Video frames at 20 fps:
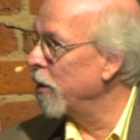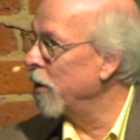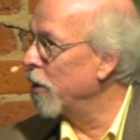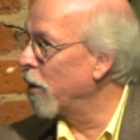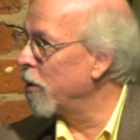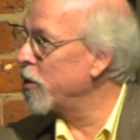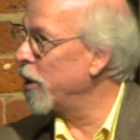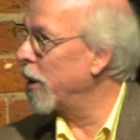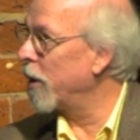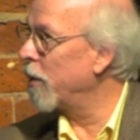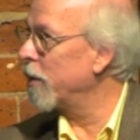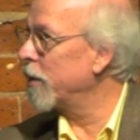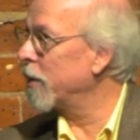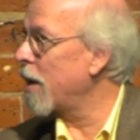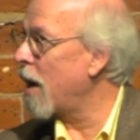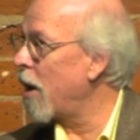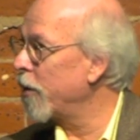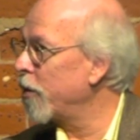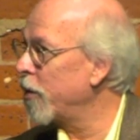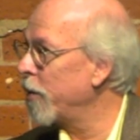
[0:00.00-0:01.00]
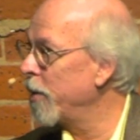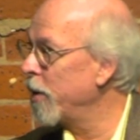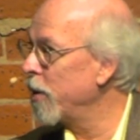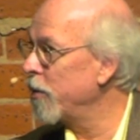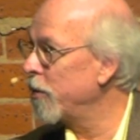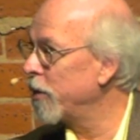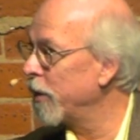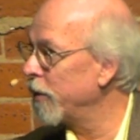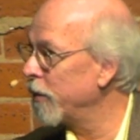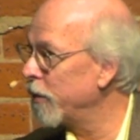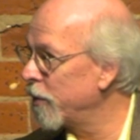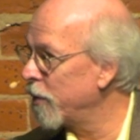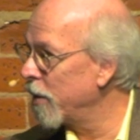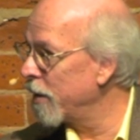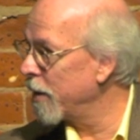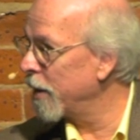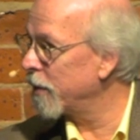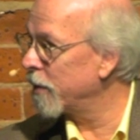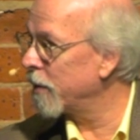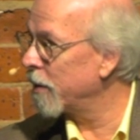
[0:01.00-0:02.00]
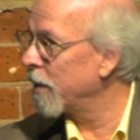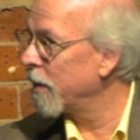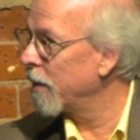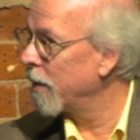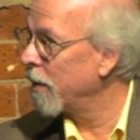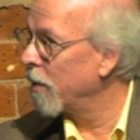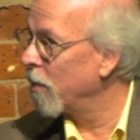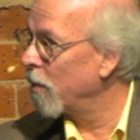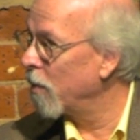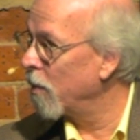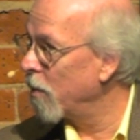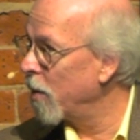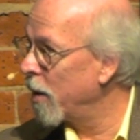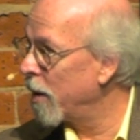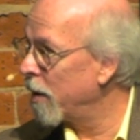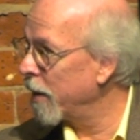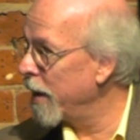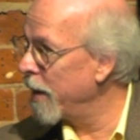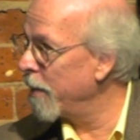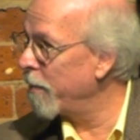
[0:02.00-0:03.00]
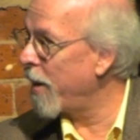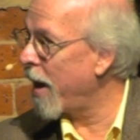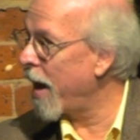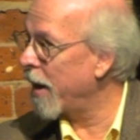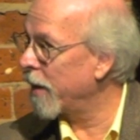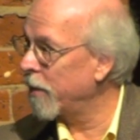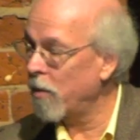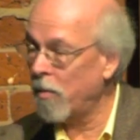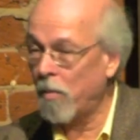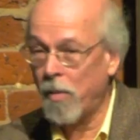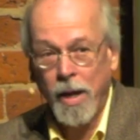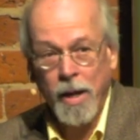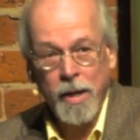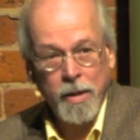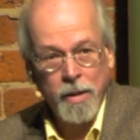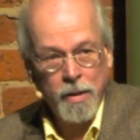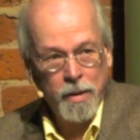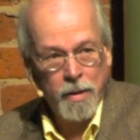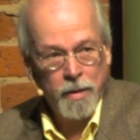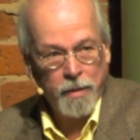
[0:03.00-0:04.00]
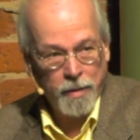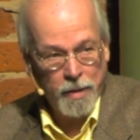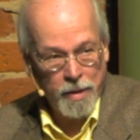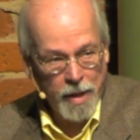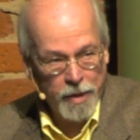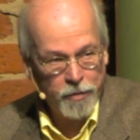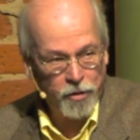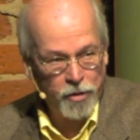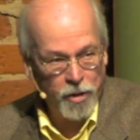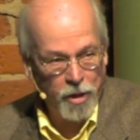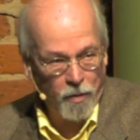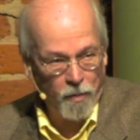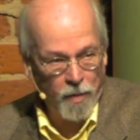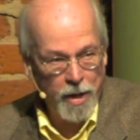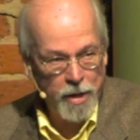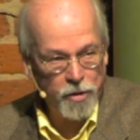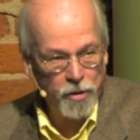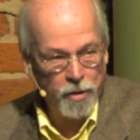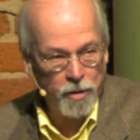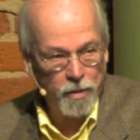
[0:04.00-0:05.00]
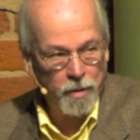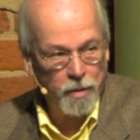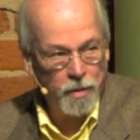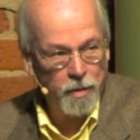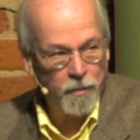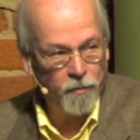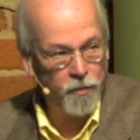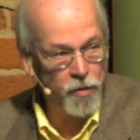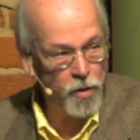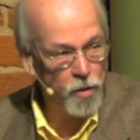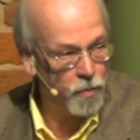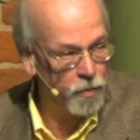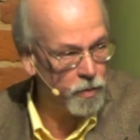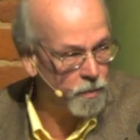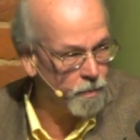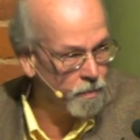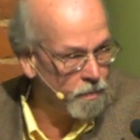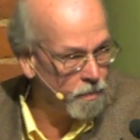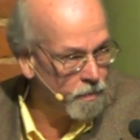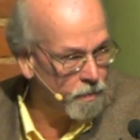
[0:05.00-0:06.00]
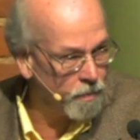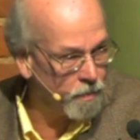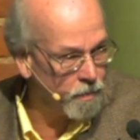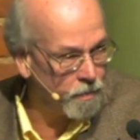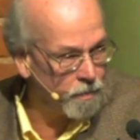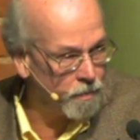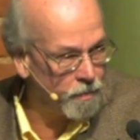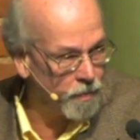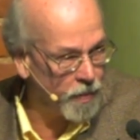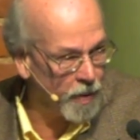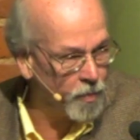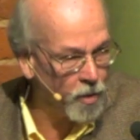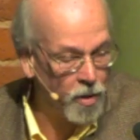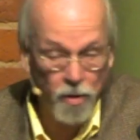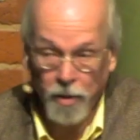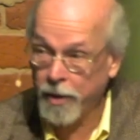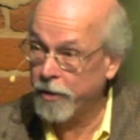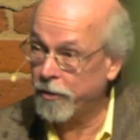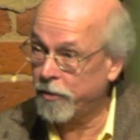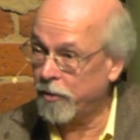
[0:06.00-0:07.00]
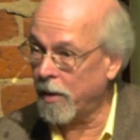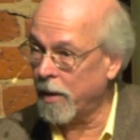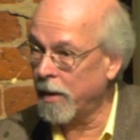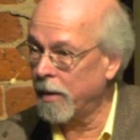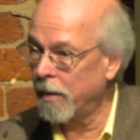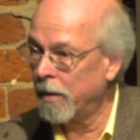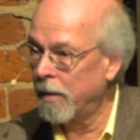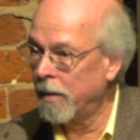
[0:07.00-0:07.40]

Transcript: Your generous contributions to this will impact the way the next generation views biblical history.